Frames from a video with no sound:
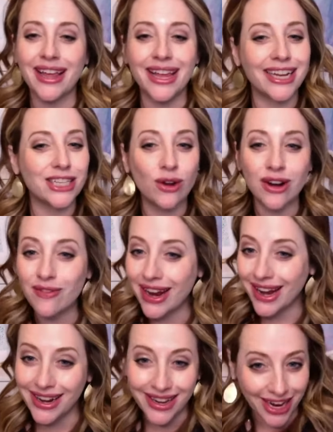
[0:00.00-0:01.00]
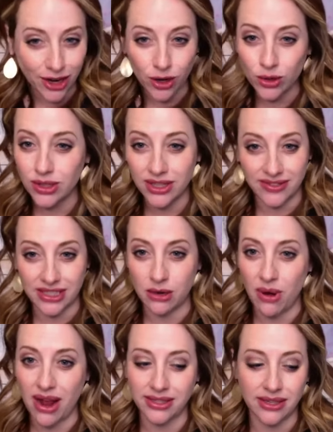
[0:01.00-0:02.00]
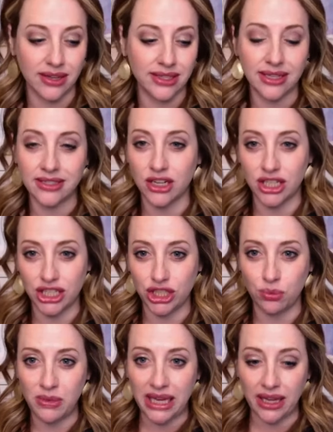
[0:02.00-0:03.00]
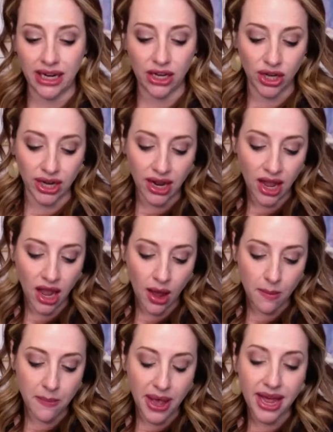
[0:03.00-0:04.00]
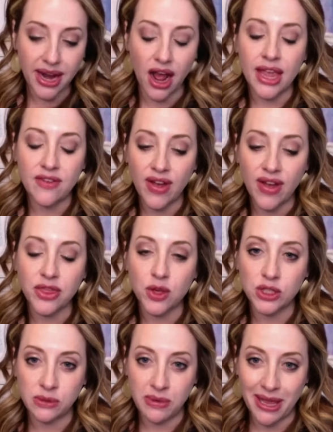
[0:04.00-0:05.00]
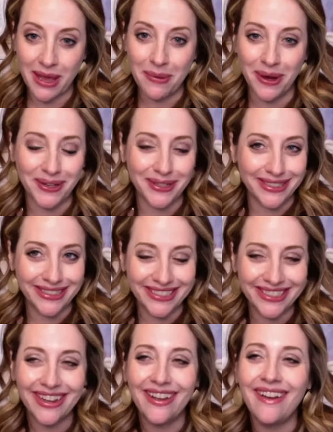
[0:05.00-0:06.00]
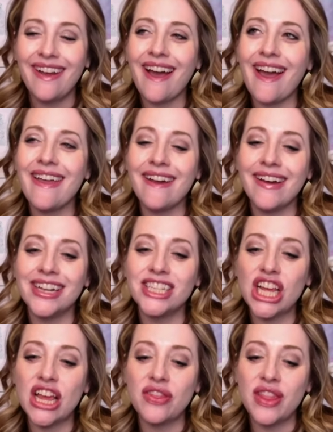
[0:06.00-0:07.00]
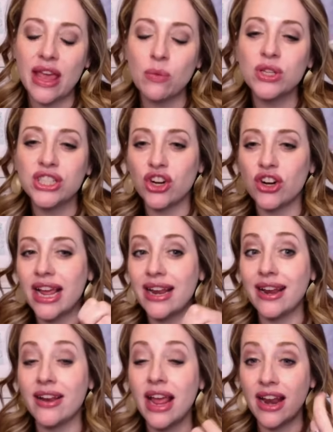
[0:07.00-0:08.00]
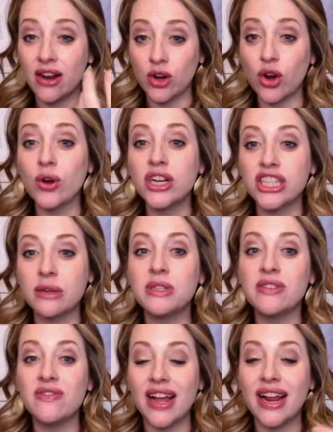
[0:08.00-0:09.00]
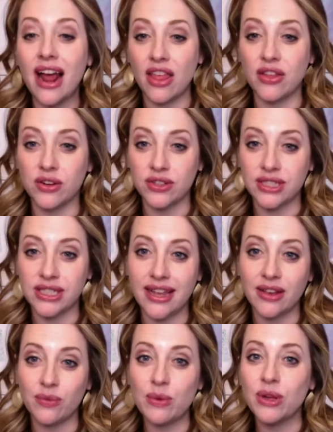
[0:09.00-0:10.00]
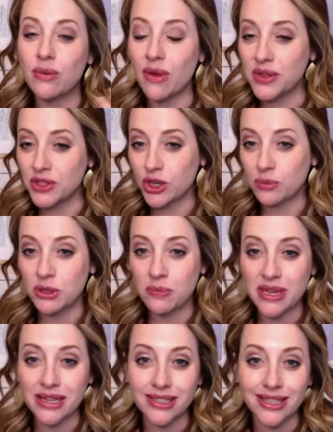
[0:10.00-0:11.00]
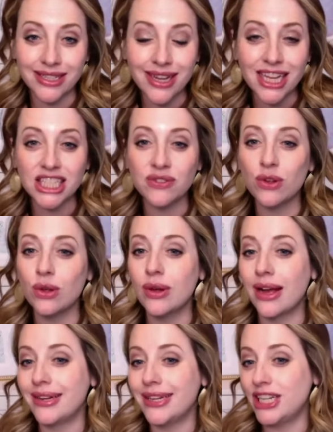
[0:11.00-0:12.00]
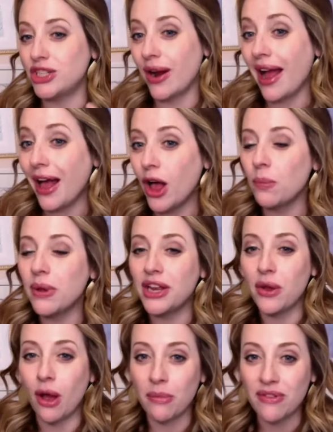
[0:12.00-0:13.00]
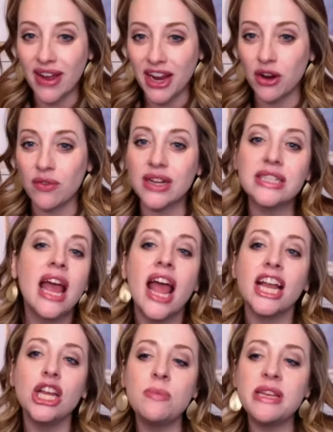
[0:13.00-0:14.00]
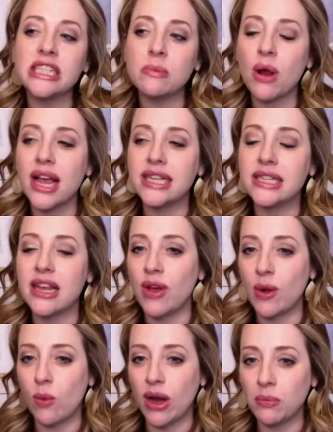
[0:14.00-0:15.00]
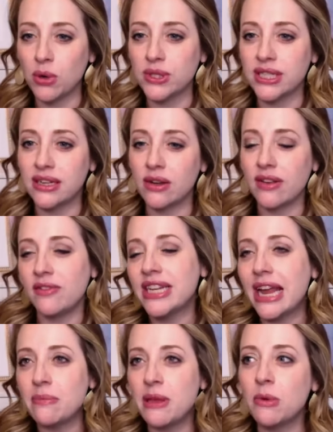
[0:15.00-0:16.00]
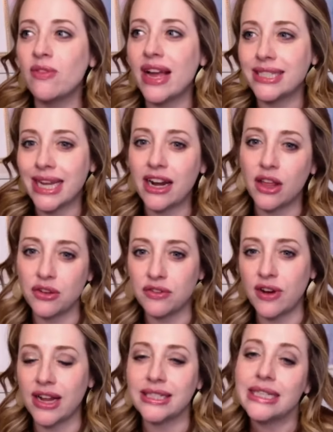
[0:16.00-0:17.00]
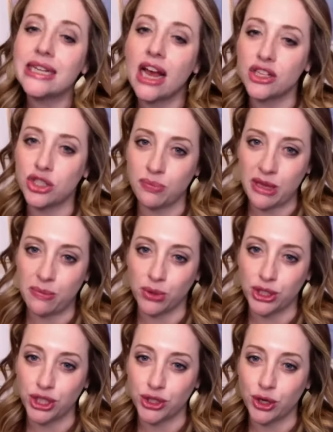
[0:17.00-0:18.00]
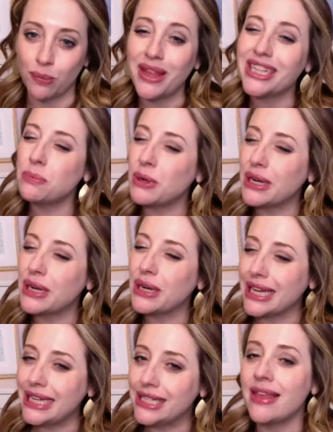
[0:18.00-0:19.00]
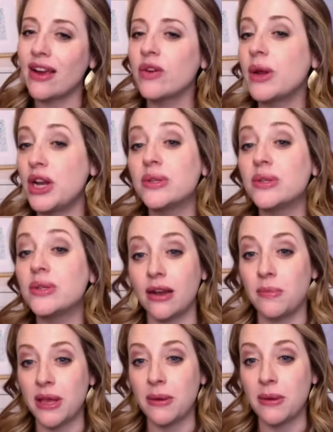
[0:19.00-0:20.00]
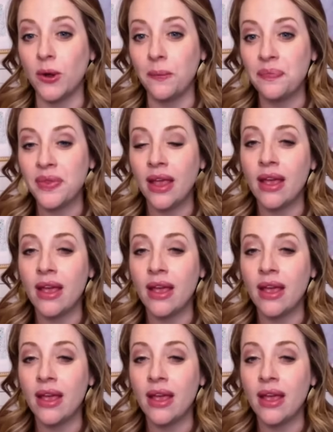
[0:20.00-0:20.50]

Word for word: like i don't invite aunt carol who lives in nebraska because that's not going to do me any good but invite those people and they will start and, and, encourage them to invite others. Like, we really want this group to be successful. Need your help. Can you help invite your friends? And you'd be surprised if like one person, if 10 people invite 10 other friends, it's 100 people in your group. That's pretty easy. I think everyone knows 10 people.